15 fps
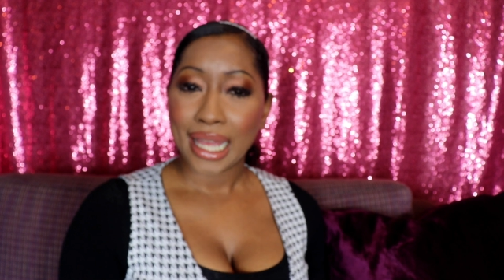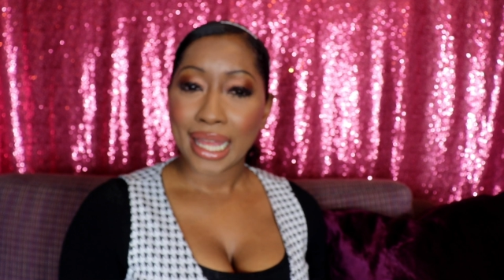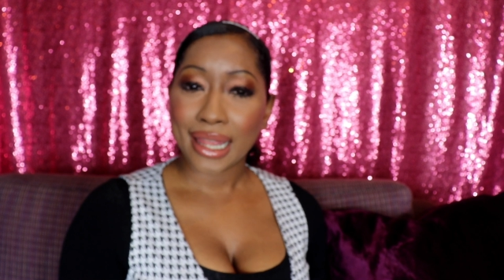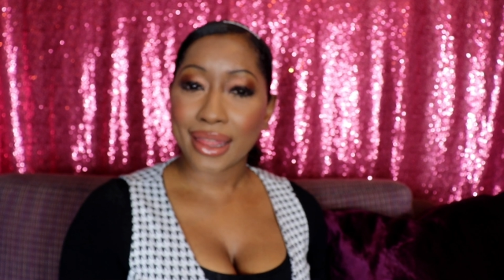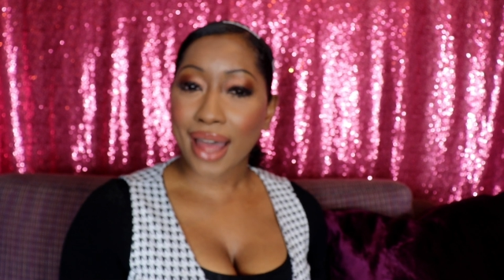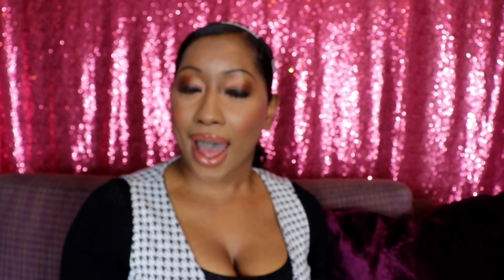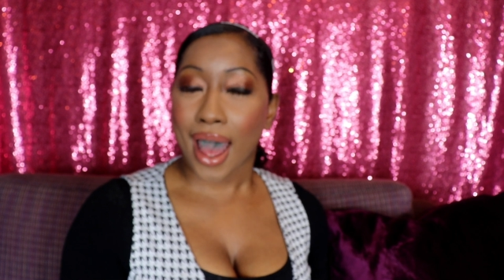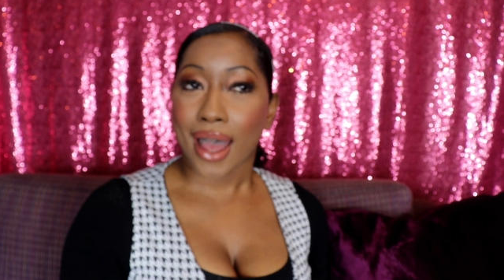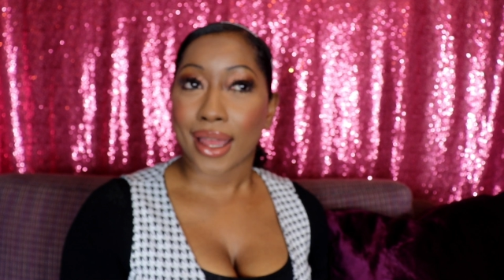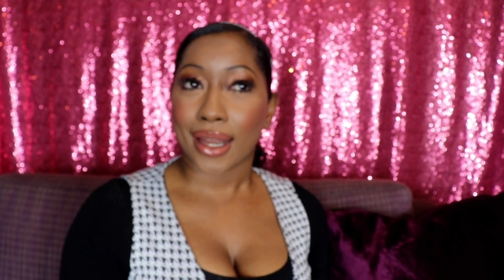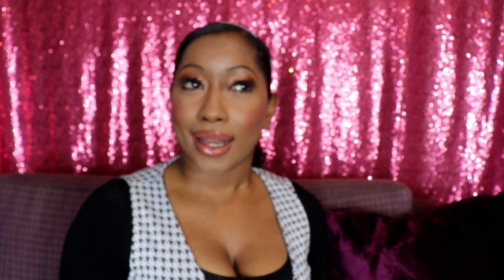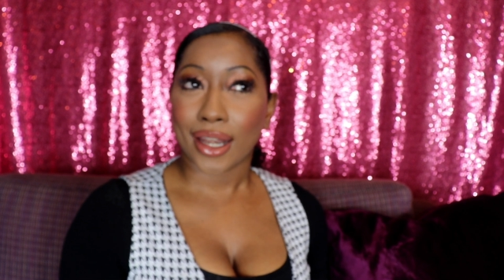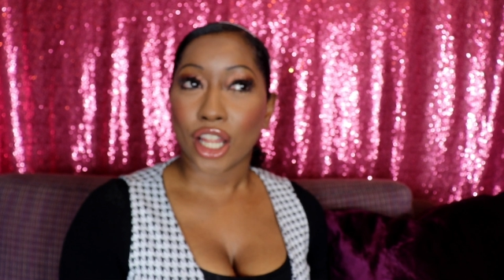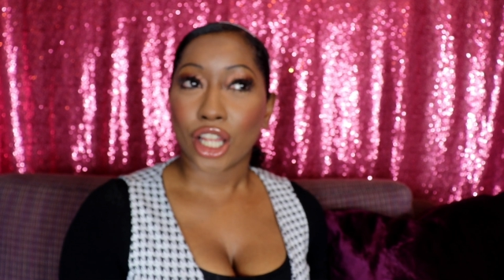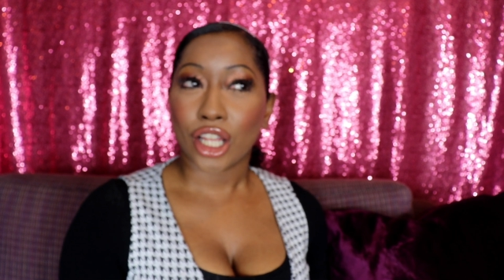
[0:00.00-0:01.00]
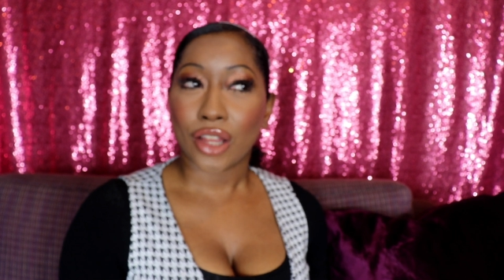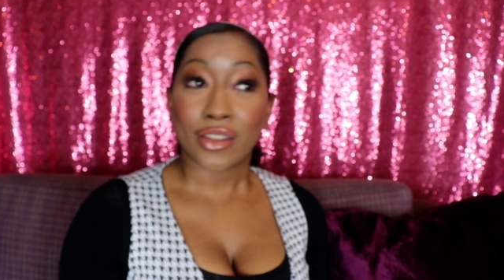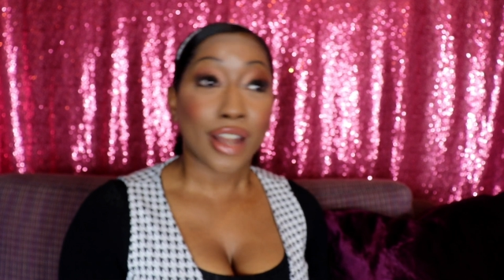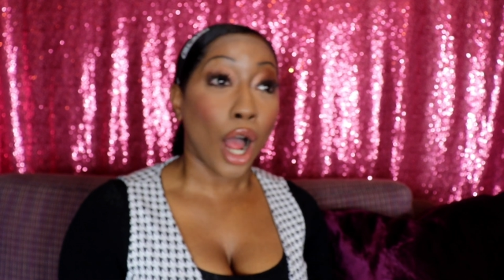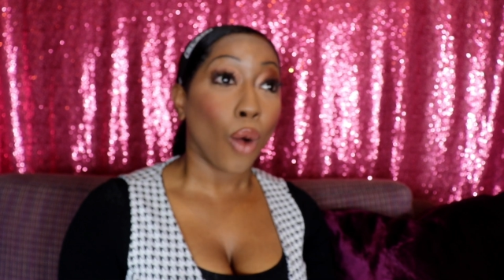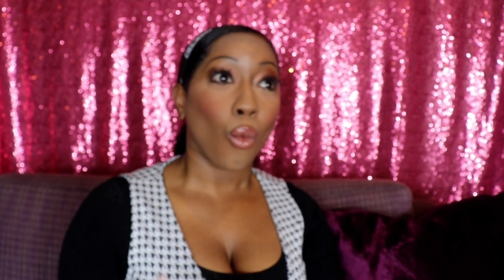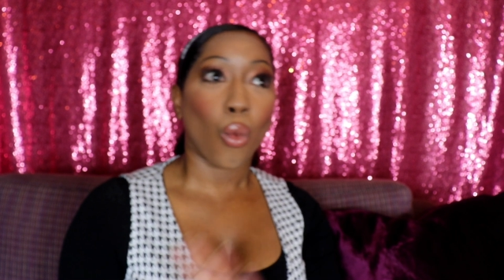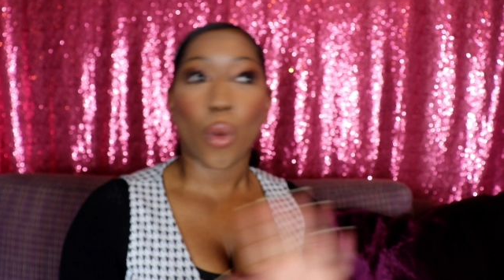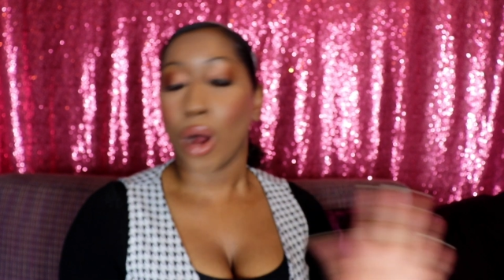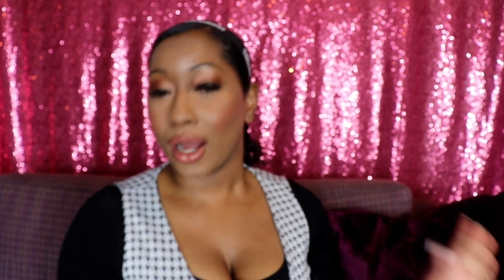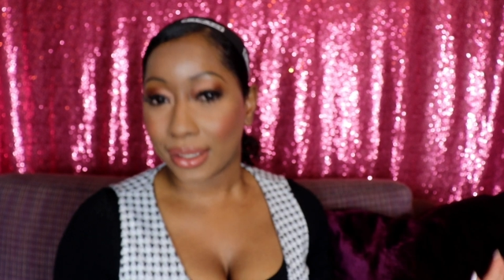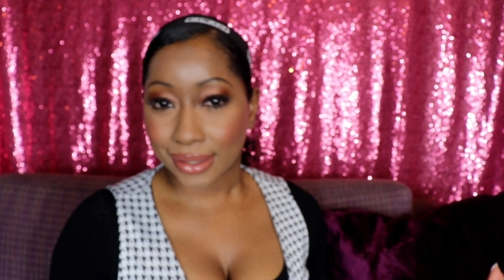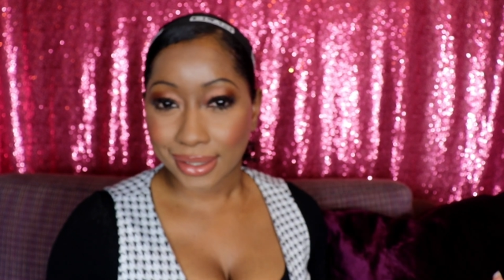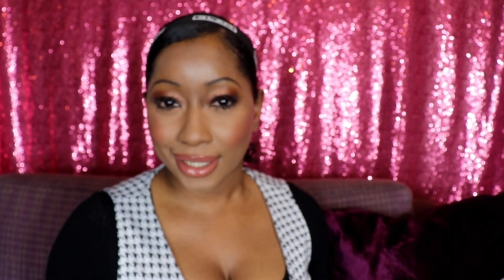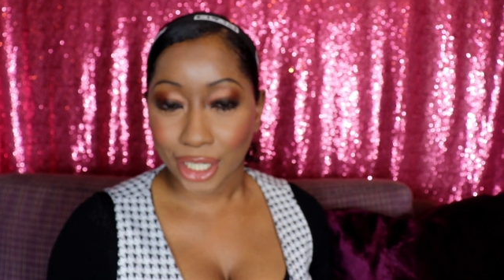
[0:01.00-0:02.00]
that not
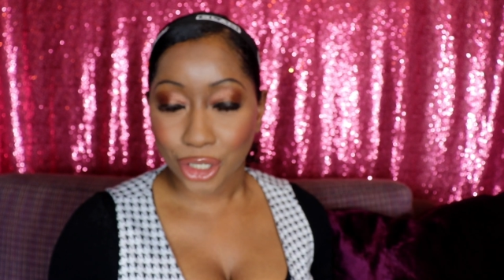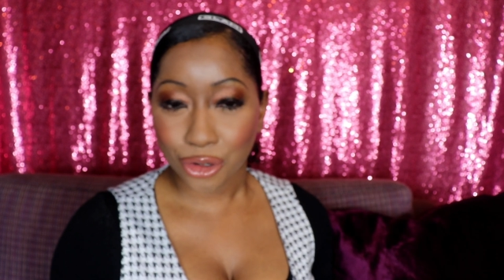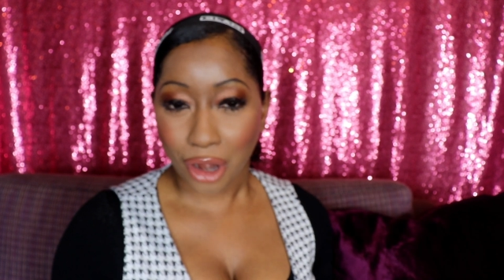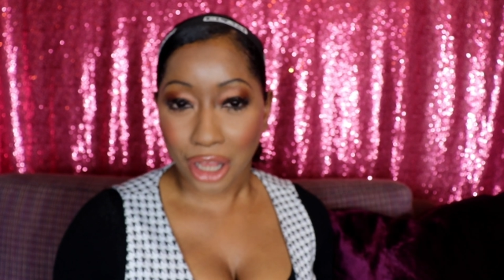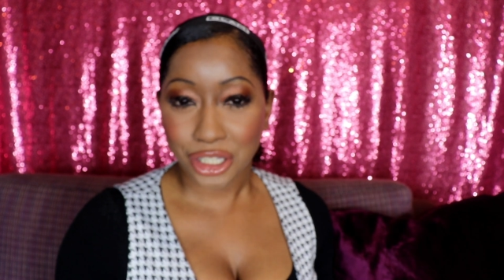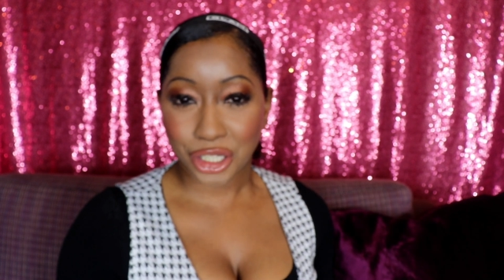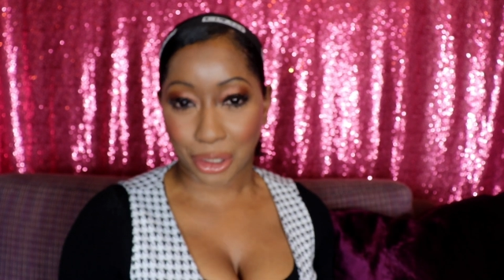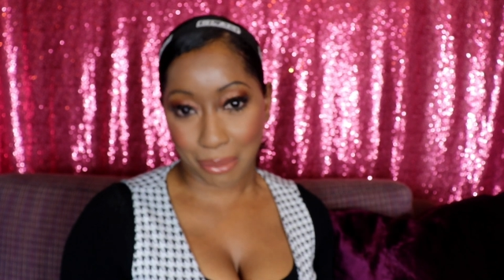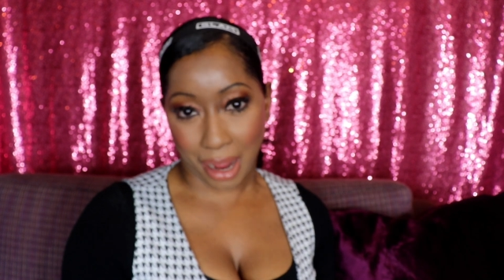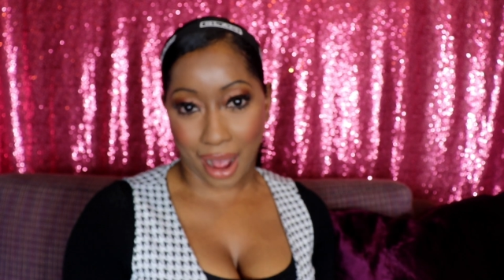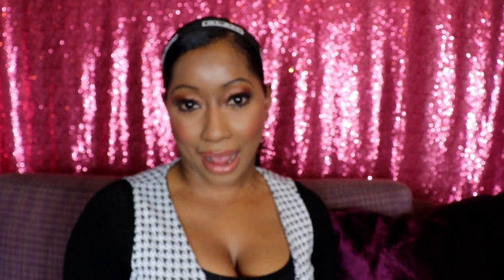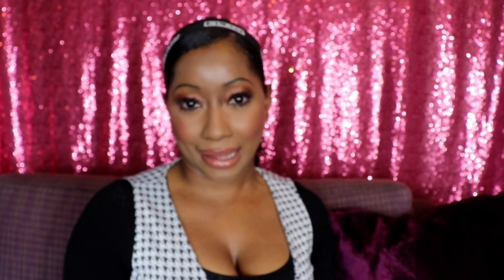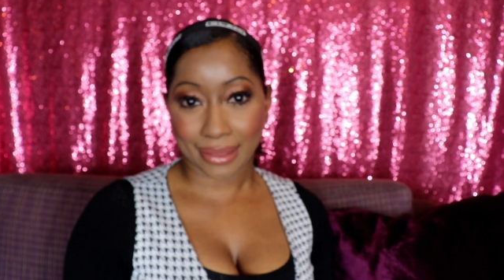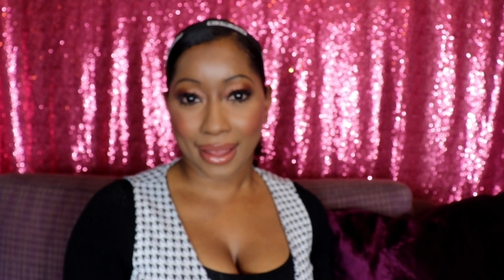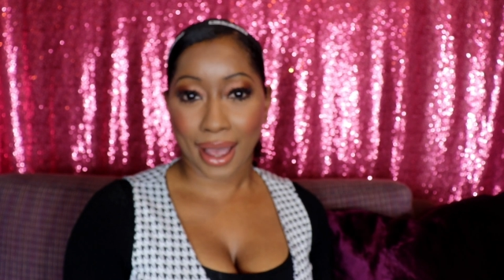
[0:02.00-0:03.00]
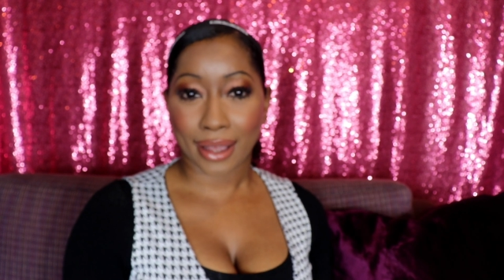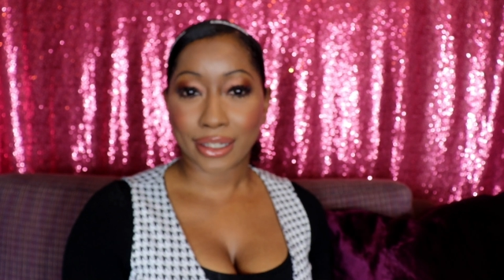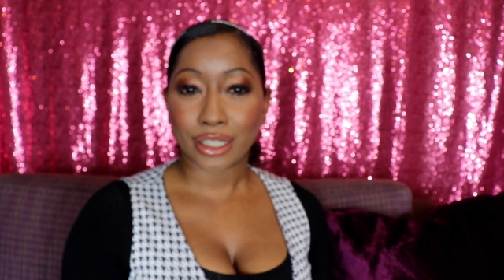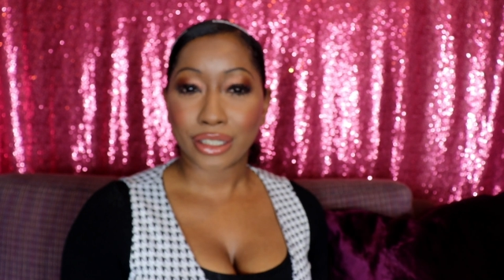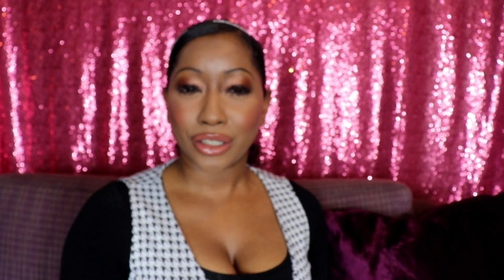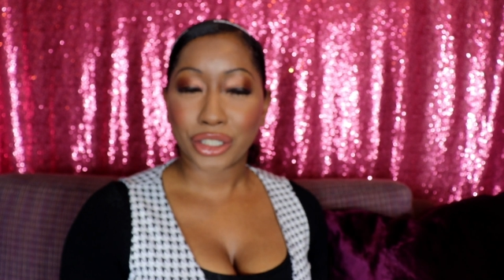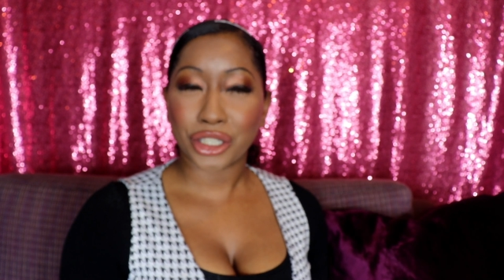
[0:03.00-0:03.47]
once did it cross your mind that,